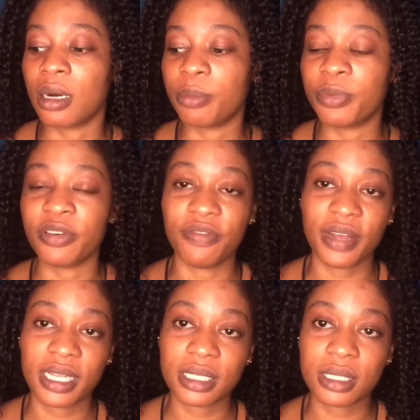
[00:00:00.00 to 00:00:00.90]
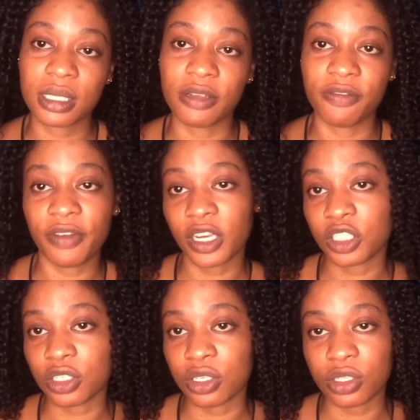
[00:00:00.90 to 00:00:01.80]
prevent
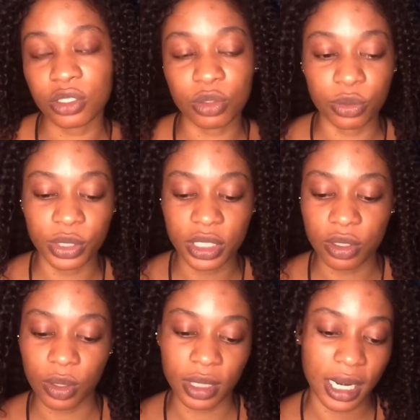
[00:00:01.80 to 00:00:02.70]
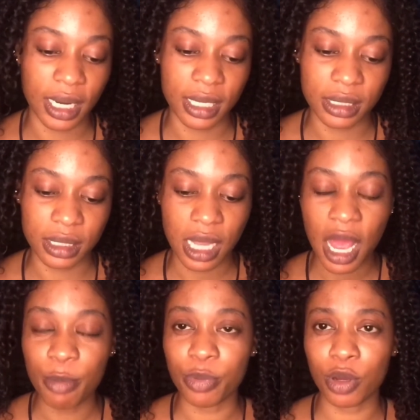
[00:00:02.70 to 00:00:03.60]
infections through these contact lenses,
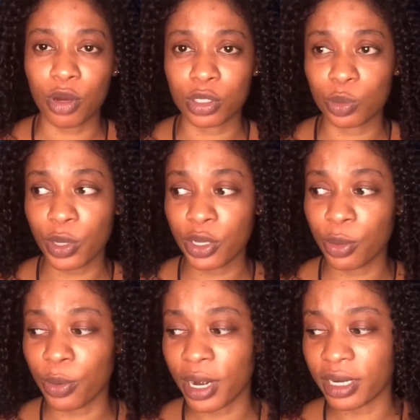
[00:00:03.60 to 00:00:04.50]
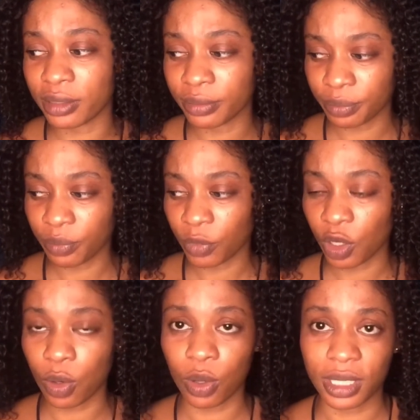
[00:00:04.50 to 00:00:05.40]
because when you're wearing
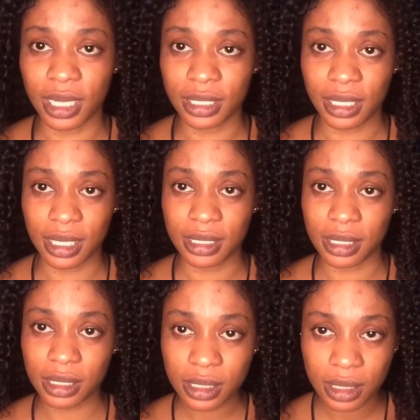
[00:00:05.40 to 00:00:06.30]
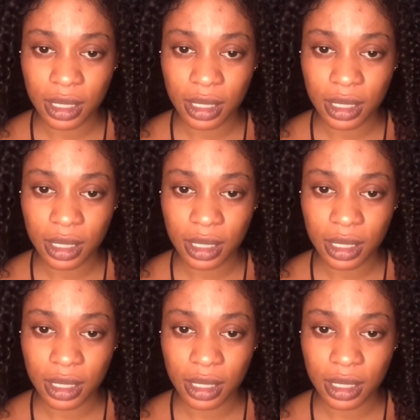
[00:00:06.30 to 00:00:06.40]
contact lenses,